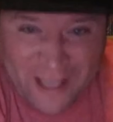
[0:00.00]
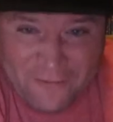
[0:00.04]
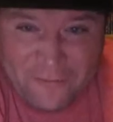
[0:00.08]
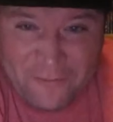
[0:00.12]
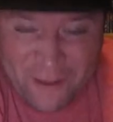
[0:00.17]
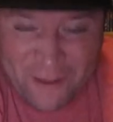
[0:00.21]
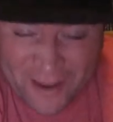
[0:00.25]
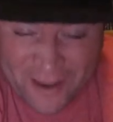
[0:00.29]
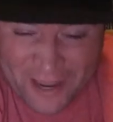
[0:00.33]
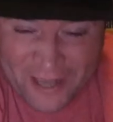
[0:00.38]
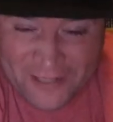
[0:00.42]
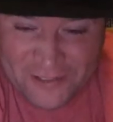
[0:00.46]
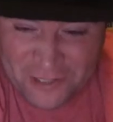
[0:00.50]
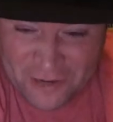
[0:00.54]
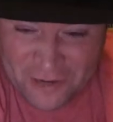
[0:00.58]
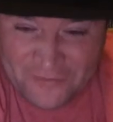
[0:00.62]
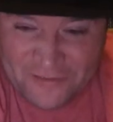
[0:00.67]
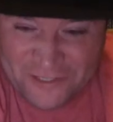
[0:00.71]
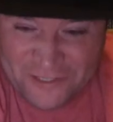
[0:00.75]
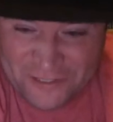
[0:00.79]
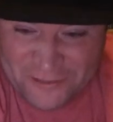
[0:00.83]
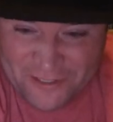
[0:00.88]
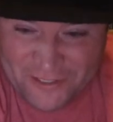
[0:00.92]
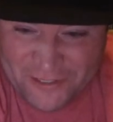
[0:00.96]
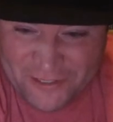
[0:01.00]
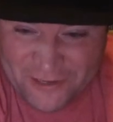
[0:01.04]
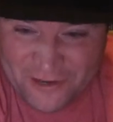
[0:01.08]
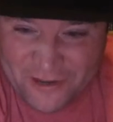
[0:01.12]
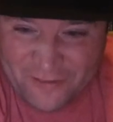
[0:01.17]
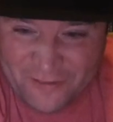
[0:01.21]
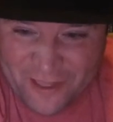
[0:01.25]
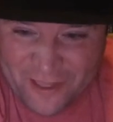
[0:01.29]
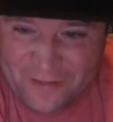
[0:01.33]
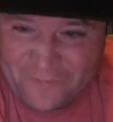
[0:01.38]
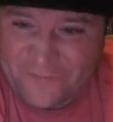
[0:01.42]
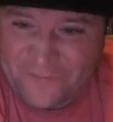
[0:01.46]
my ass off until I saw
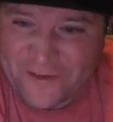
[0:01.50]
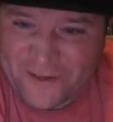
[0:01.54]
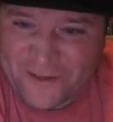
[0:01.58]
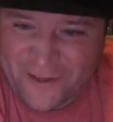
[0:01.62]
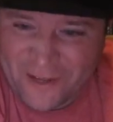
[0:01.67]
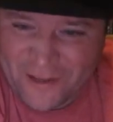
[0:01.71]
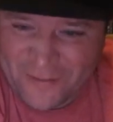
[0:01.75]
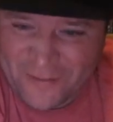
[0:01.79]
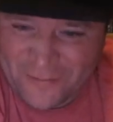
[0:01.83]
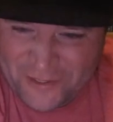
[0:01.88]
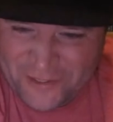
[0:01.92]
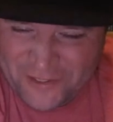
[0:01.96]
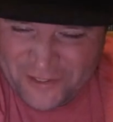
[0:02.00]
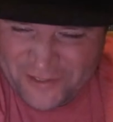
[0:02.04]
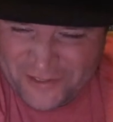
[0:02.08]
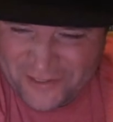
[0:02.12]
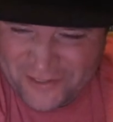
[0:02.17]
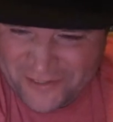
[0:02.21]
that, uh, Visions.